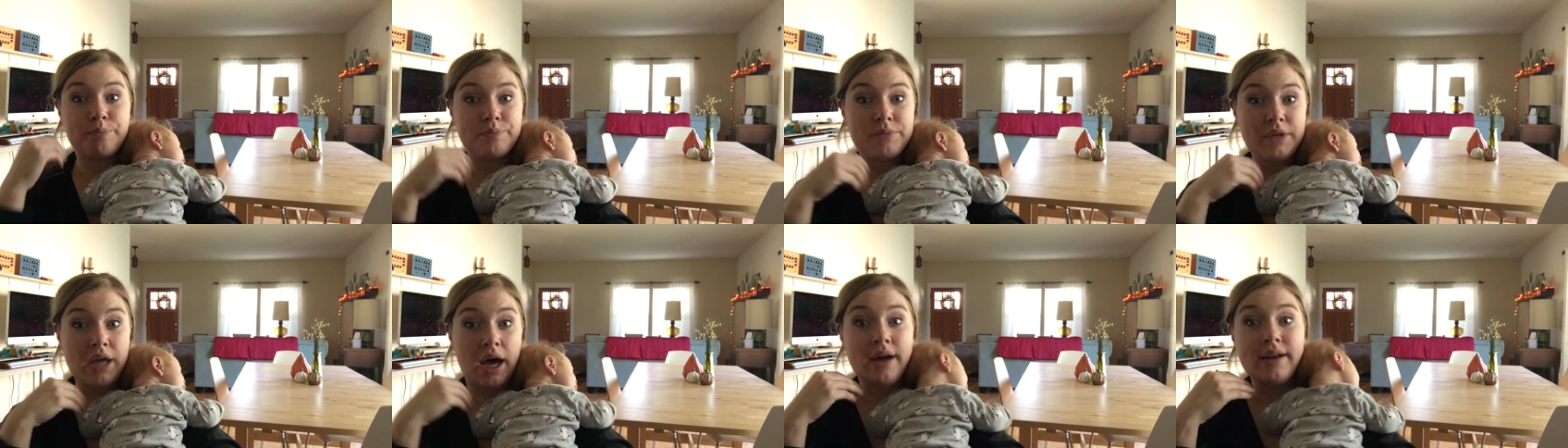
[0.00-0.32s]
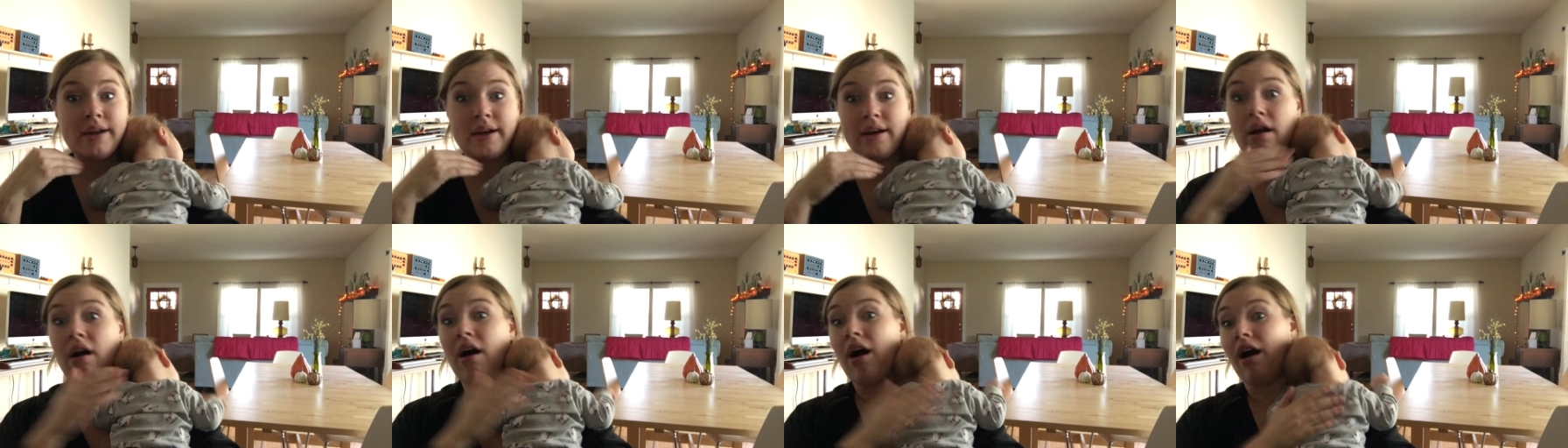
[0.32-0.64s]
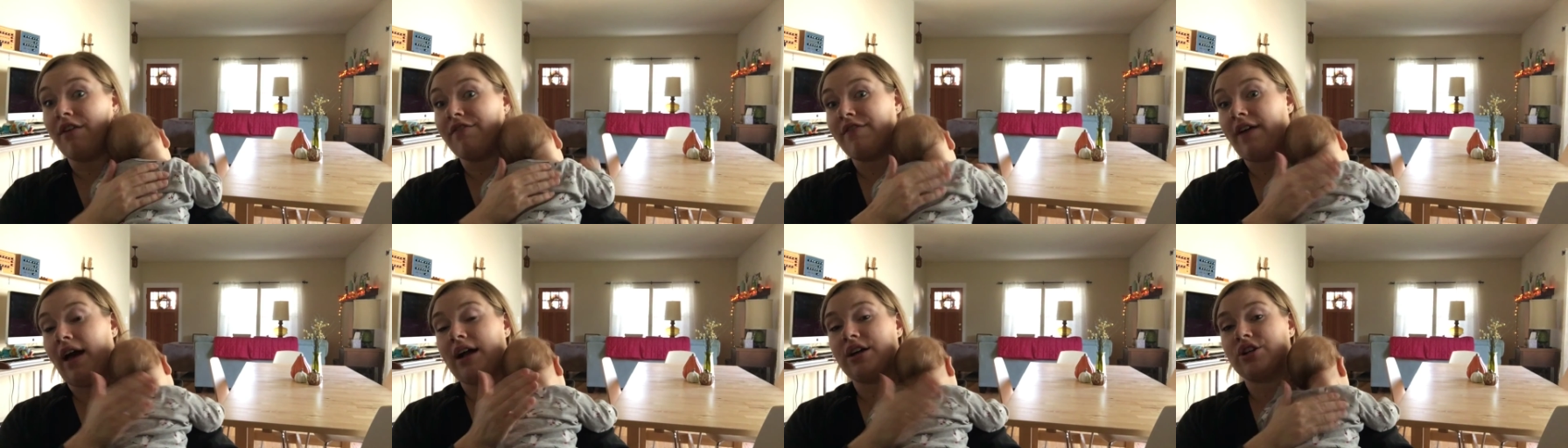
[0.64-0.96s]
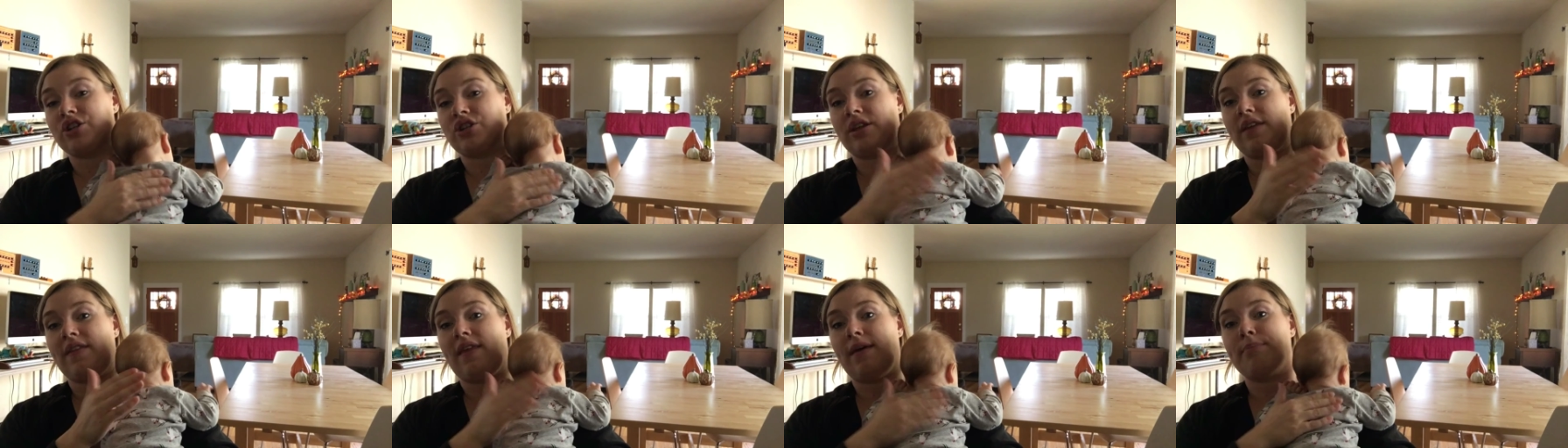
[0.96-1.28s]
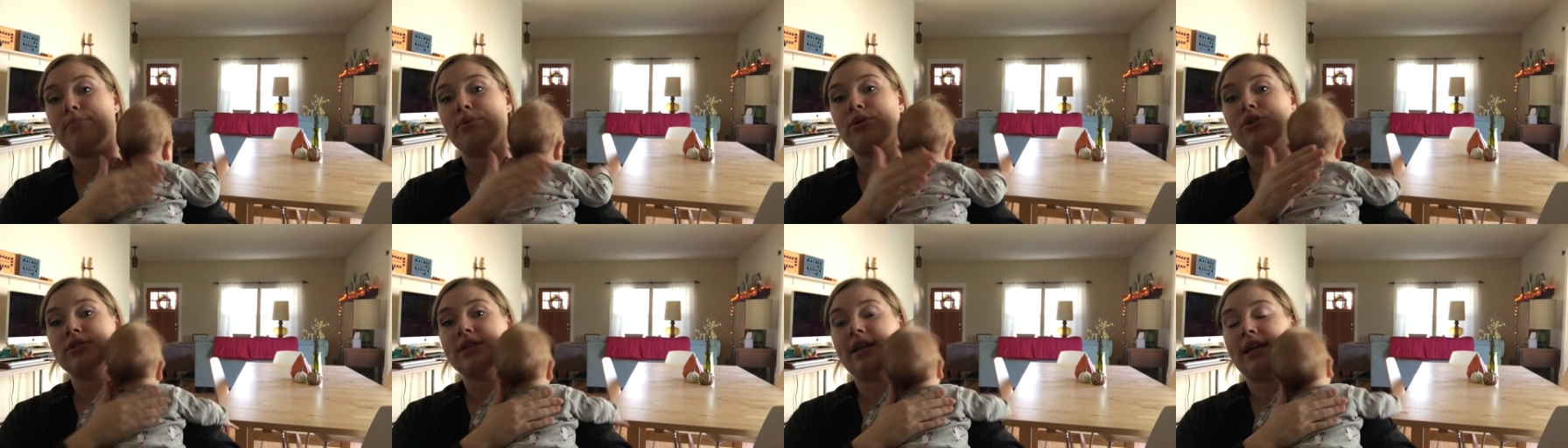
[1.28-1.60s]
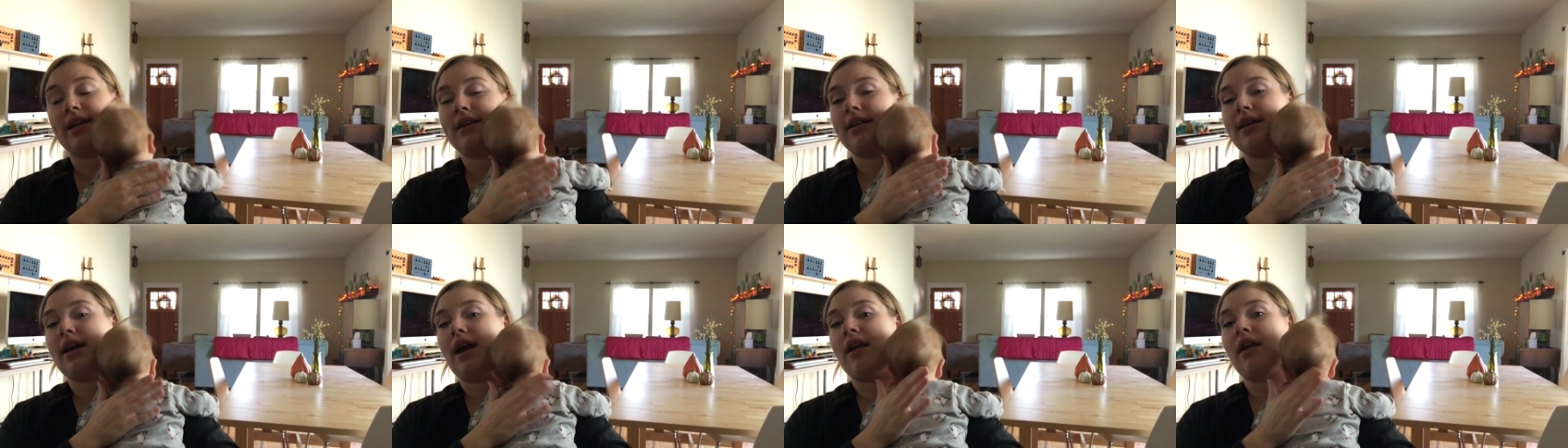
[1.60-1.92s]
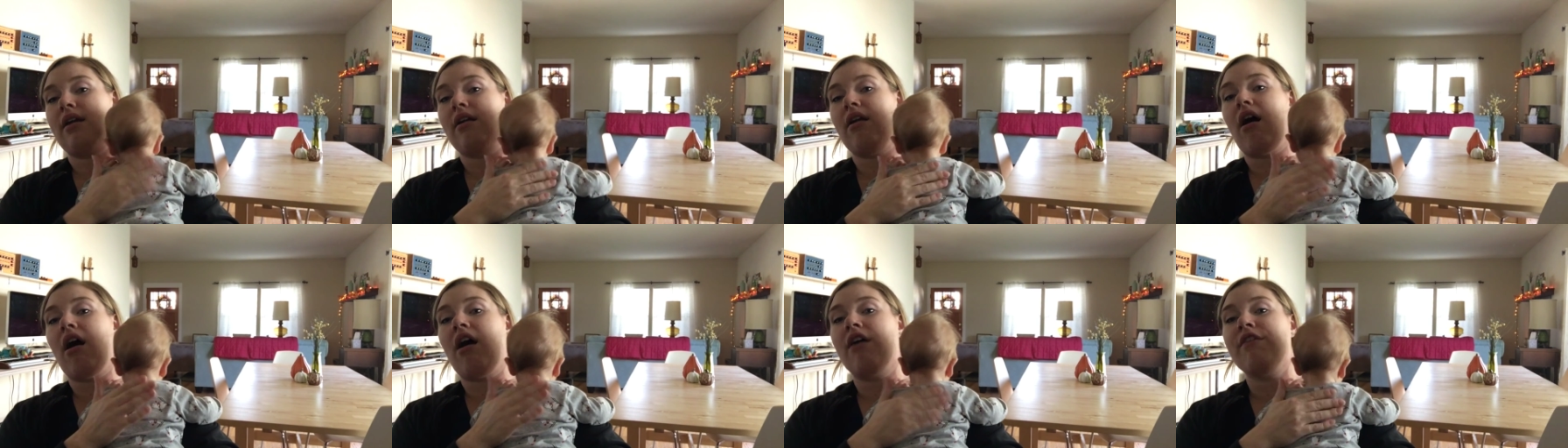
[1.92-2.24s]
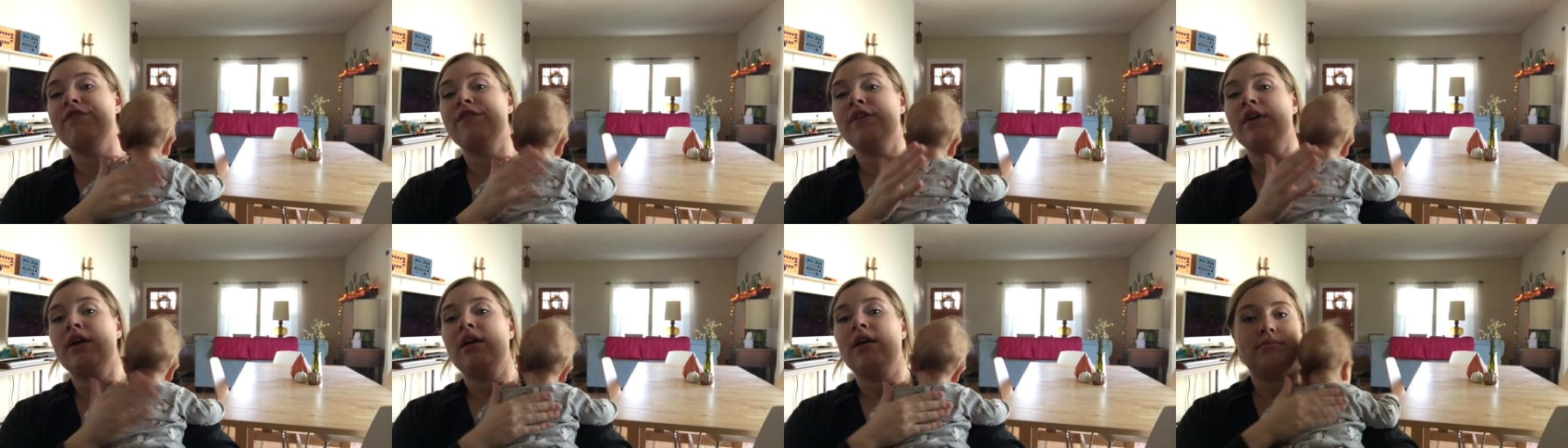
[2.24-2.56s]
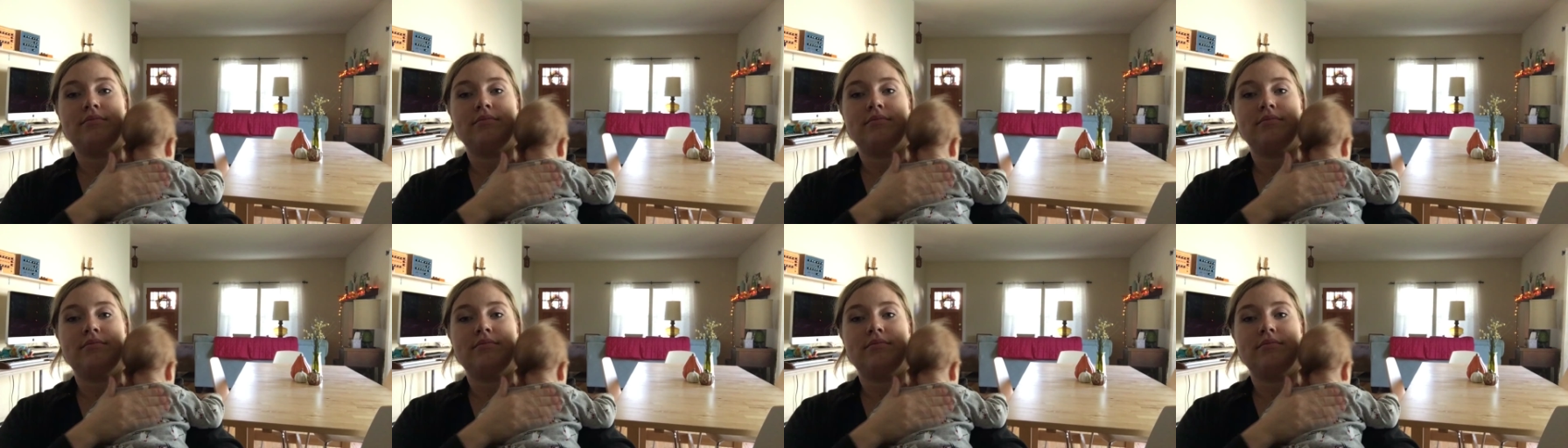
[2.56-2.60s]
cut it off, actually. They pulled it and cut it off.